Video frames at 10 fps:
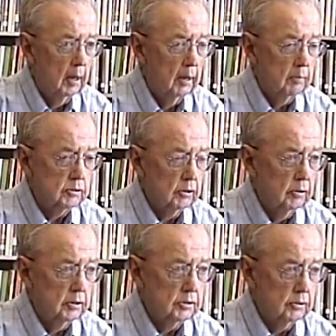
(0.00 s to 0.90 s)
And I was
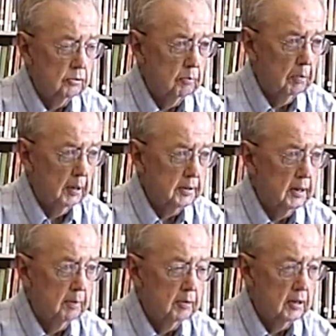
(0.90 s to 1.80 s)
going to school
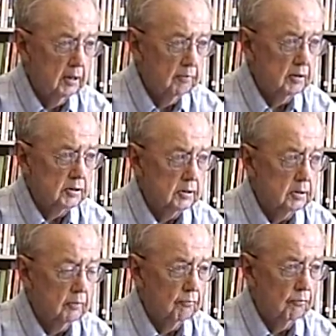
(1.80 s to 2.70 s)
part-time in the evenings
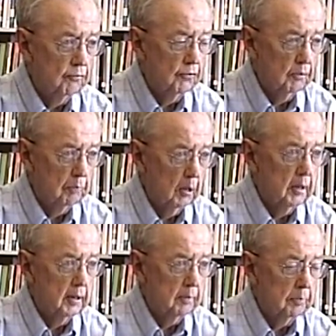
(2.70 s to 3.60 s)
for part
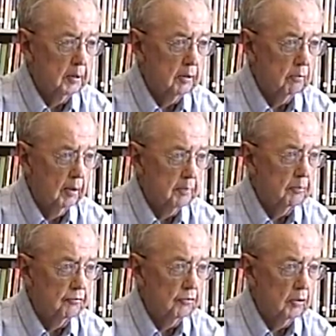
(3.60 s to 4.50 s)
of that period right
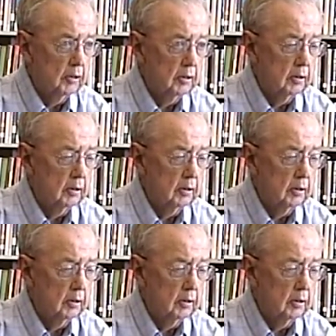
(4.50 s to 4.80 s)
before I